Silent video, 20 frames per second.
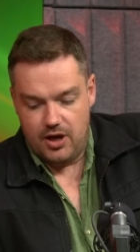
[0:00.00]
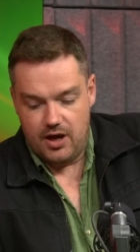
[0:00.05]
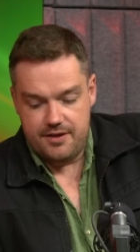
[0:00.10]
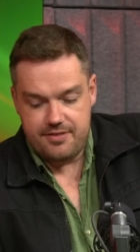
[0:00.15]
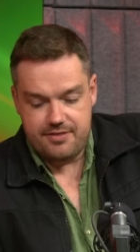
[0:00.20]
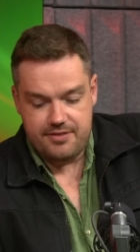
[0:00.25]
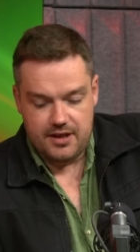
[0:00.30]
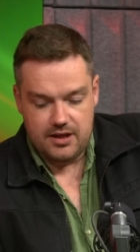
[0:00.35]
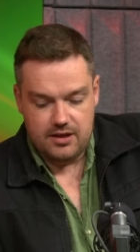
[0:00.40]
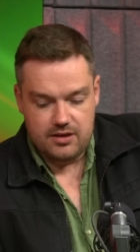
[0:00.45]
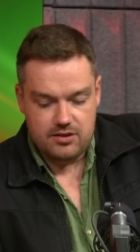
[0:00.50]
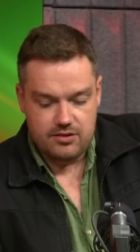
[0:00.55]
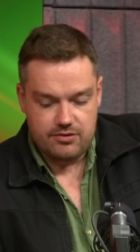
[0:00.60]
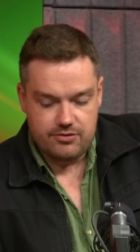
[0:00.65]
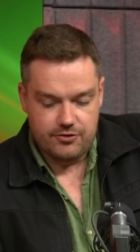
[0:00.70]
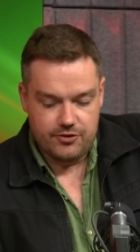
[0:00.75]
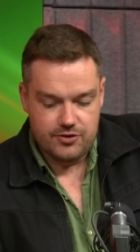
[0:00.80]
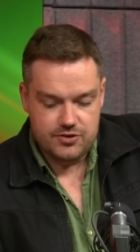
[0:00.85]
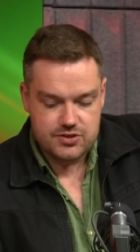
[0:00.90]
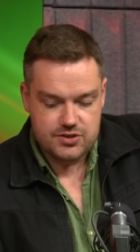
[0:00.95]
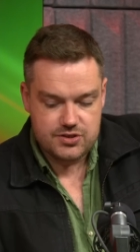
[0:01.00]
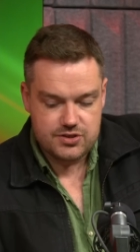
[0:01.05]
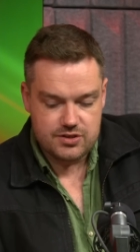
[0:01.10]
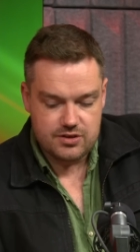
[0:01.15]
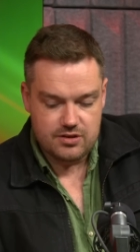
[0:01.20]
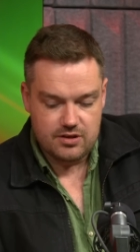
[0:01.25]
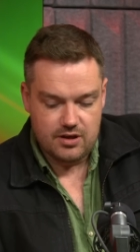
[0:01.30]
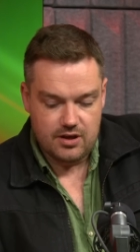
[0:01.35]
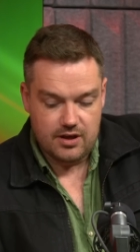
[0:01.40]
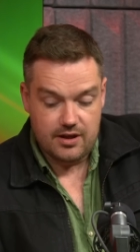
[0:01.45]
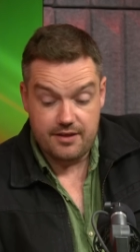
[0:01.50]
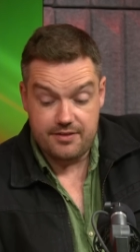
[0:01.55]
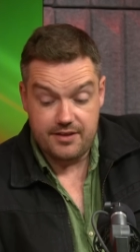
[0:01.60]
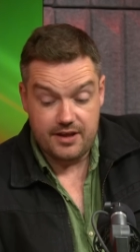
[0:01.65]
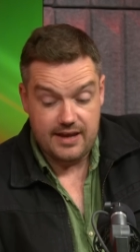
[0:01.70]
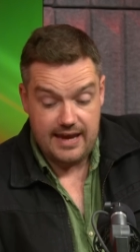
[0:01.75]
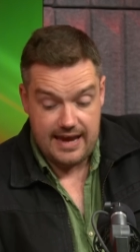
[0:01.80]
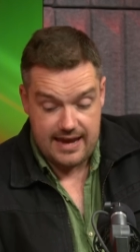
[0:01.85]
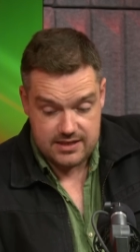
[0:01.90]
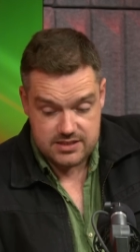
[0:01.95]
I think that
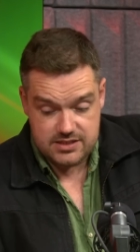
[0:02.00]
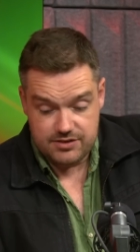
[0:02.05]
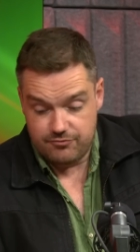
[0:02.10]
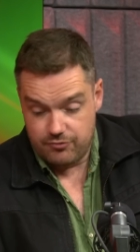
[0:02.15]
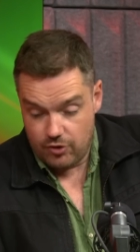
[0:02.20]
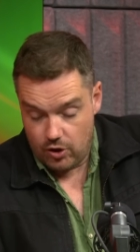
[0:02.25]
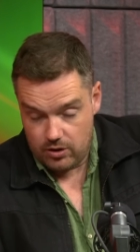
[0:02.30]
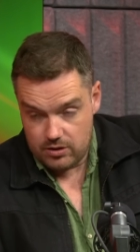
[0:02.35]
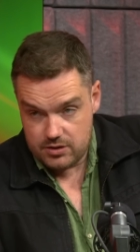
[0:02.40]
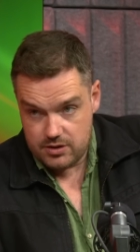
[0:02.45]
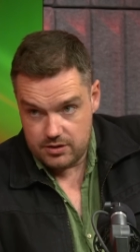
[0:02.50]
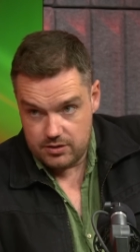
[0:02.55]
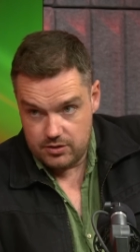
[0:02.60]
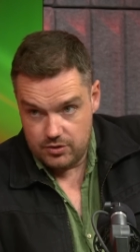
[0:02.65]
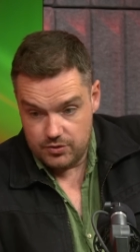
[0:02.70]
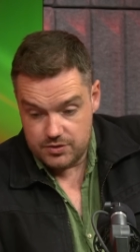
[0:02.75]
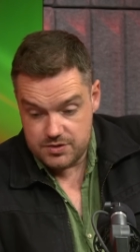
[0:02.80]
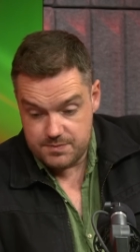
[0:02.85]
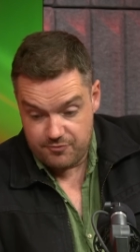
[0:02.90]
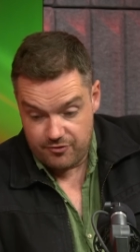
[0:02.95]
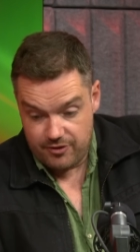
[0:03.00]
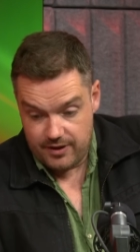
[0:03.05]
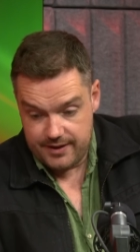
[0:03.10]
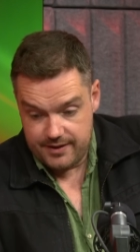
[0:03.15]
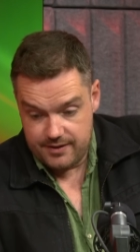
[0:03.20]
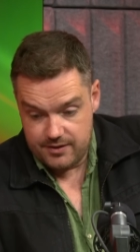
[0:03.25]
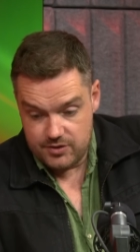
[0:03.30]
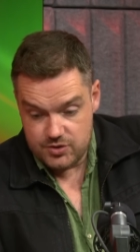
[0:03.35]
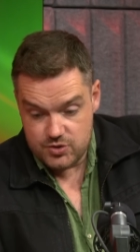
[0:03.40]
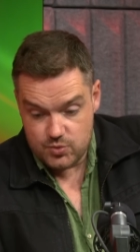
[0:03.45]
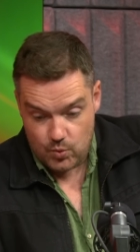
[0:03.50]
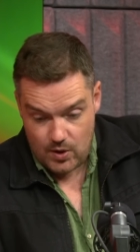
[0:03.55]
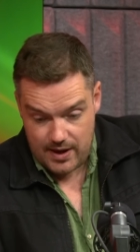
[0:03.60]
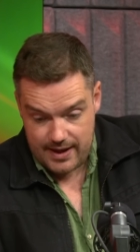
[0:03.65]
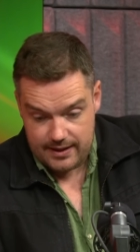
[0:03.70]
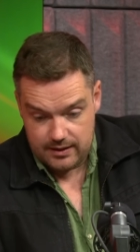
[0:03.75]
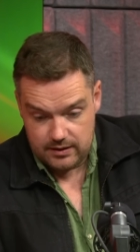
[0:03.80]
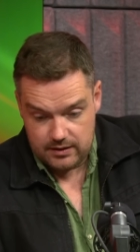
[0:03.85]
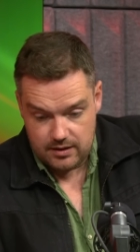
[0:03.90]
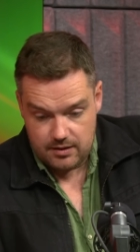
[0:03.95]
Heta Rock looks brilliant as
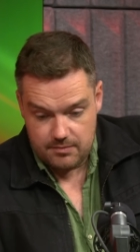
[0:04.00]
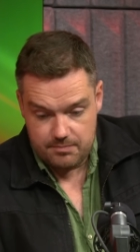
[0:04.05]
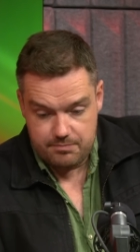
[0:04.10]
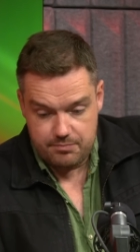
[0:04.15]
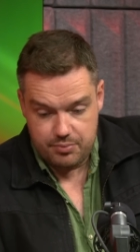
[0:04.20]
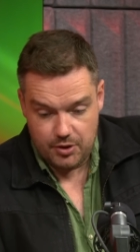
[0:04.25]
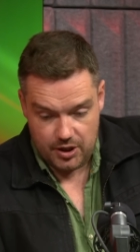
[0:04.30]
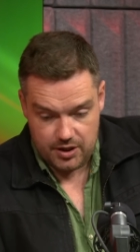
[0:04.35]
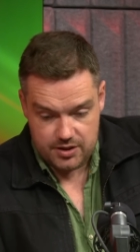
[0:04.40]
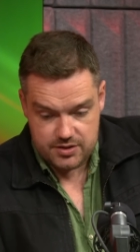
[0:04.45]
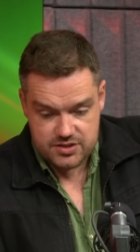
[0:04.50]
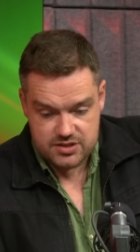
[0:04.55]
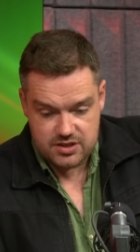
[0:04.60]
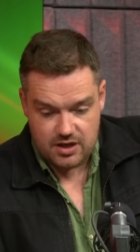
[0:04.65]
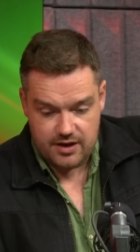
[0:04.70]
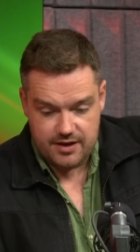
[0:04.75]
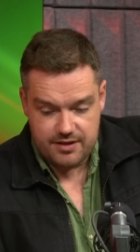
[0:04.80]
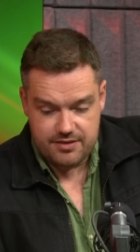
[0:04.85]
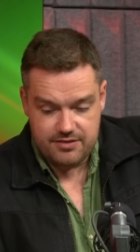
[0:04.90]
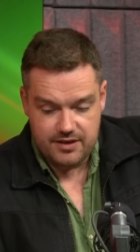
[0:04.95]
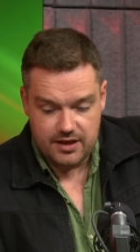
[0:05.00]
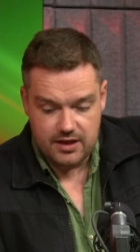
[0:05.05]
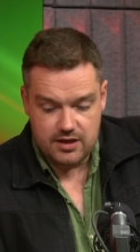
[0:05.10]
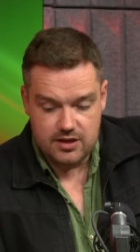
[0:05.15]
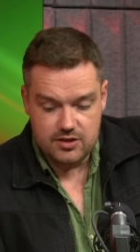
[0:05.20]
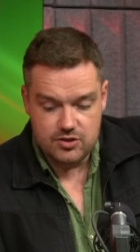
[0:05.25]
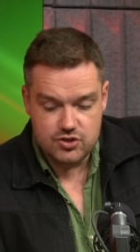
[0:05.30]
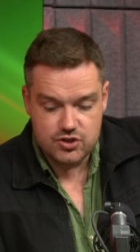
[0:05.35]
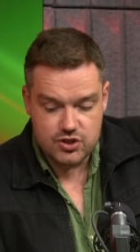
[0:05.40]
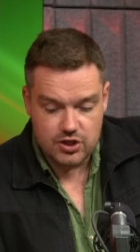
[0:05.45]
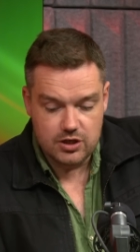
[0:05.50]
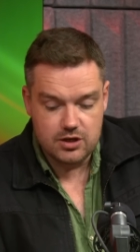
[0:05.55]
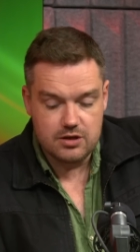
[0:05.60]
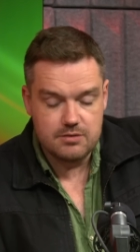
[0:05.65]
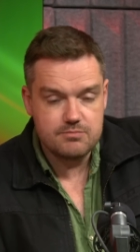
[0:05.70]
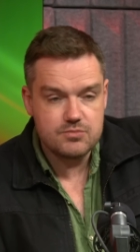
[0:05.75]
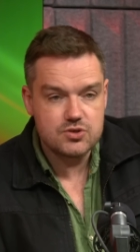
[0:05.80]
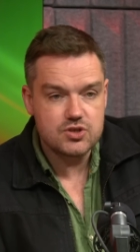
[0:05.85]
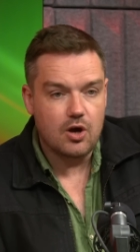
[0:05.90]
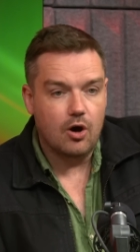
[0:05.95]
well. But I think in
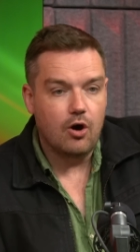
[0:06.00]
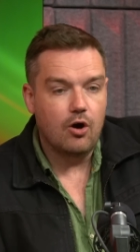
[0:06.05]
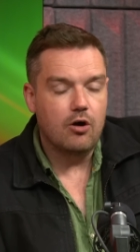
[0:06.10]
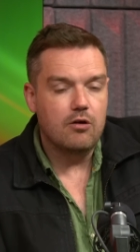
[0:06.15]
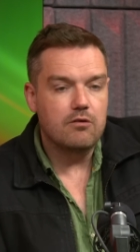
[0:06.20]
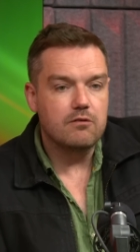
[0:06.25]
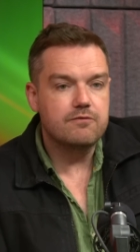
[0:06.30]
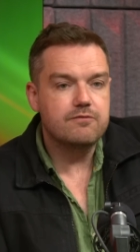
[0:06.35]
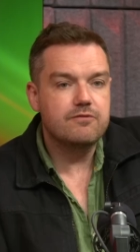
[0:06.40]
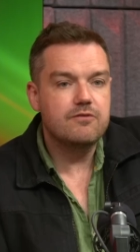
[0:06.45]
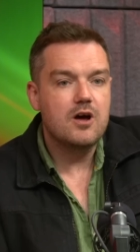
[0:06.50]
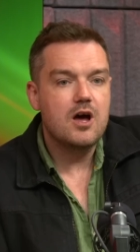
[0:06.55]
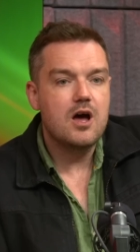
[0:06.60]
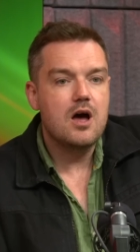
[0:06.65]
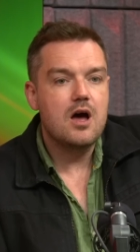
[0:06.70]
terms of,